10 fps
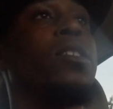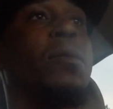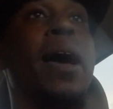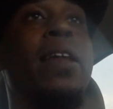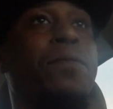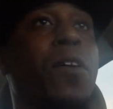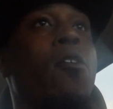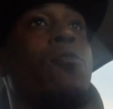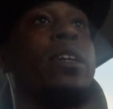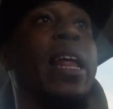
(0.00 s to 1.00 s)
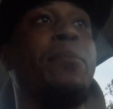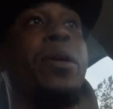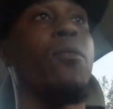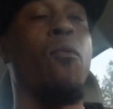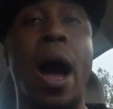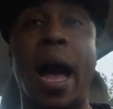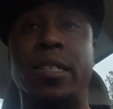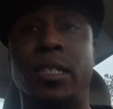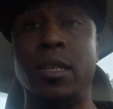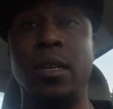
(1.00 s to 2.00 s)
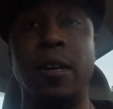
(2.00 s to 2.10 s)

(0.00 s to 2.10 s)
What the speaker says: somebody's phone, and they being watched.